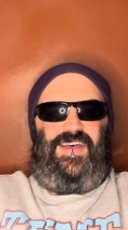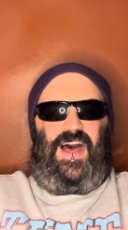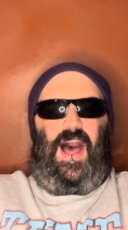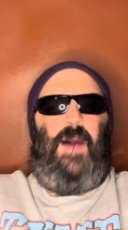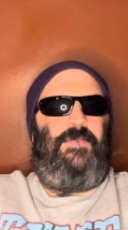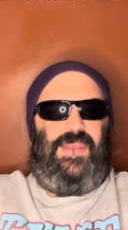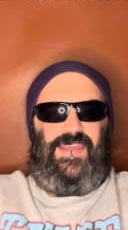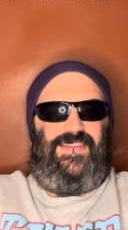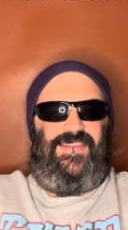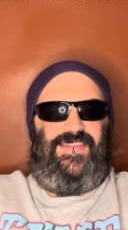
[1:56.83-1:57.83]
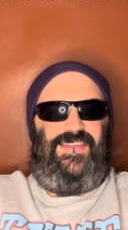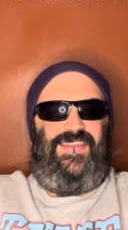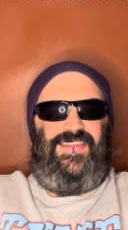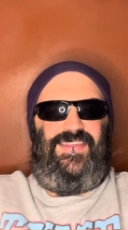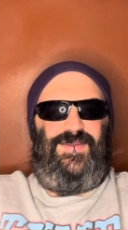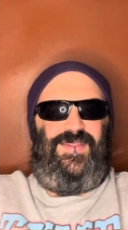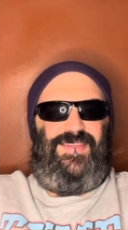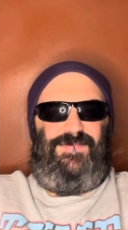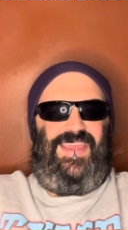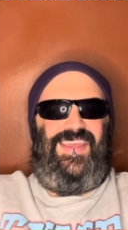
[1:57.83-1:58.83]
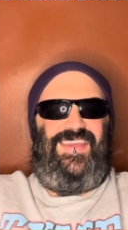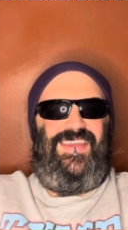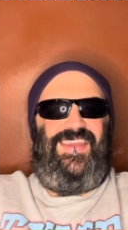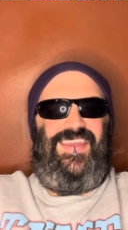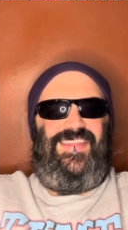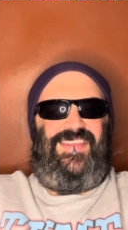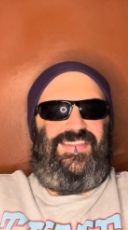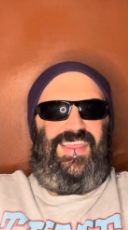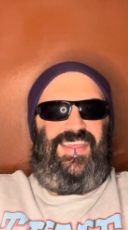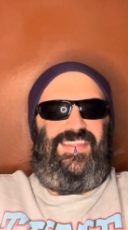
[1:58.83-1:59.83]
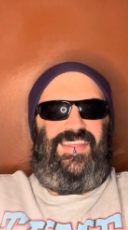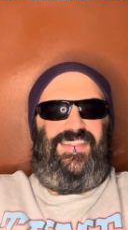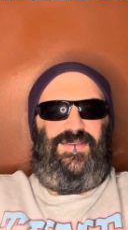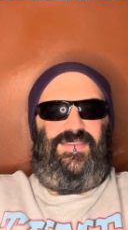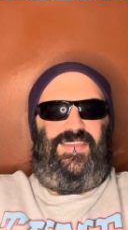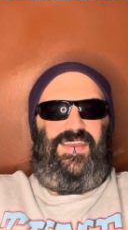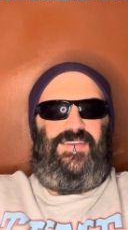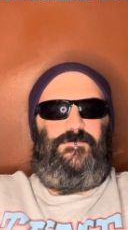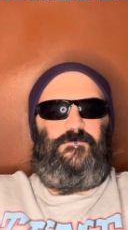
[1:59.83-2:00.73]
ominous, so to speak, to say that there's a